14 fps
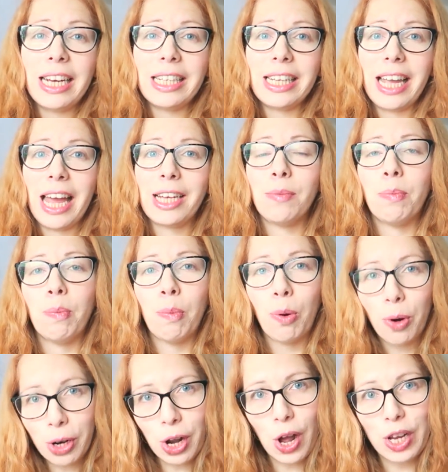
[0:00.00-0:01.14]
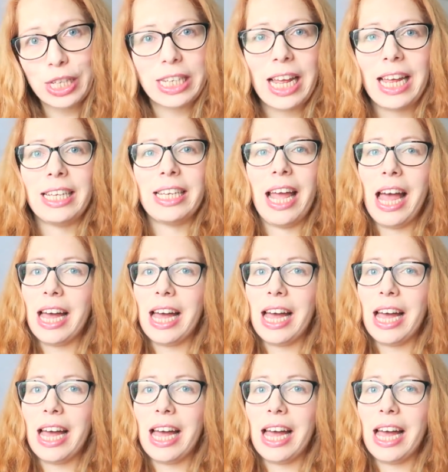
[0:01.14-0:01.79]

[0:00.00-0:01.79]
and get more content